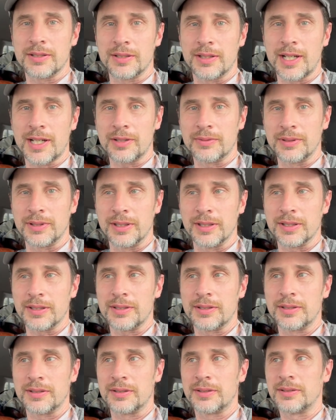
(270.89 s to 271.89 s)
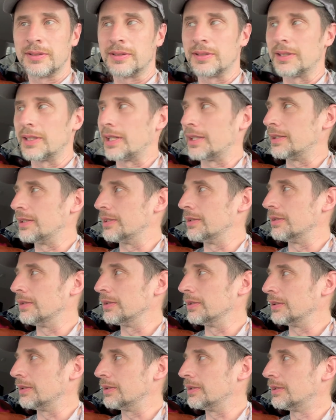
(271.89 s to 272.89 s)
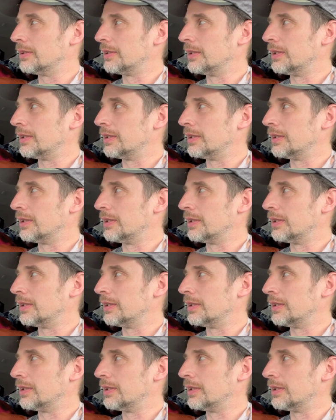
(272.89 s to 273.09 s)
and aqueducts that I did earlier,